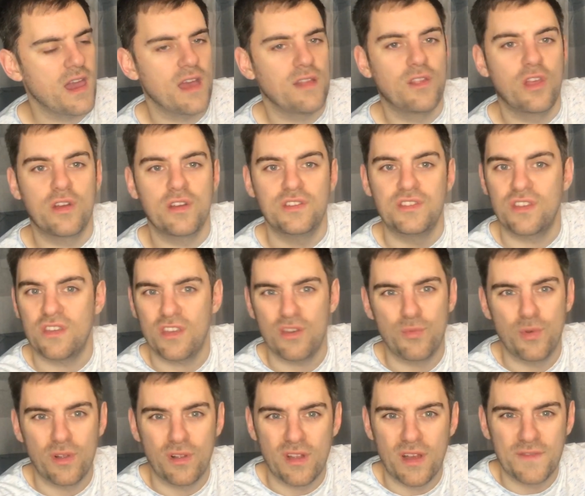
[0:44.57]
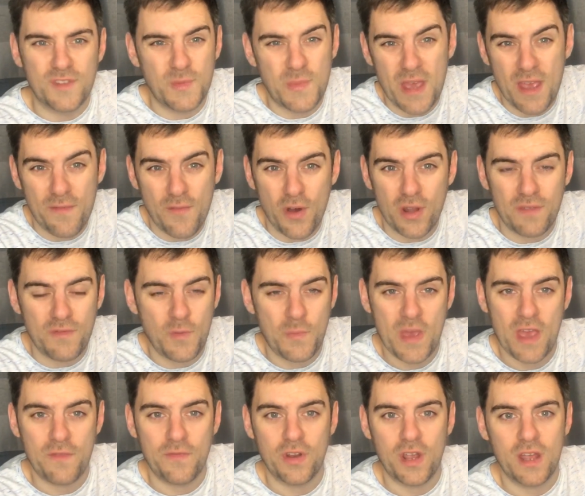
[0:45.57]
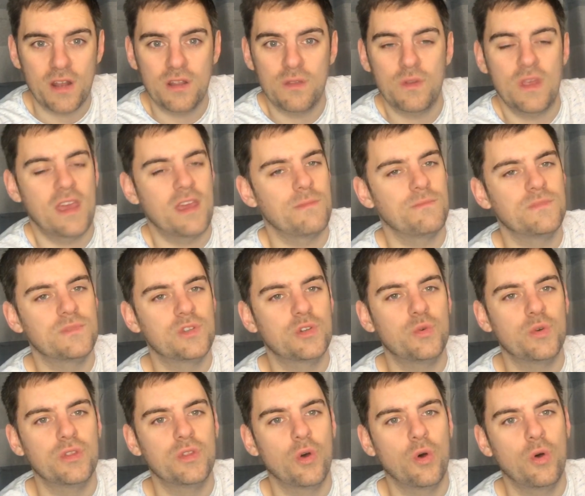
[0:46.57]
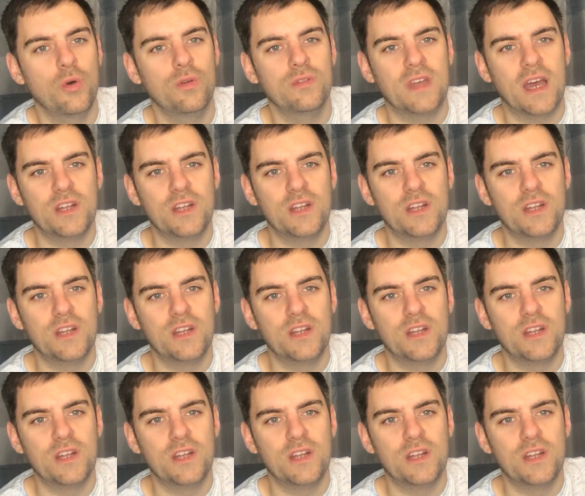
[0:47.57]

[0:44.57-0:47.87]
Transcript: luggage that you will have to pay for if you pay for it to go on the hold.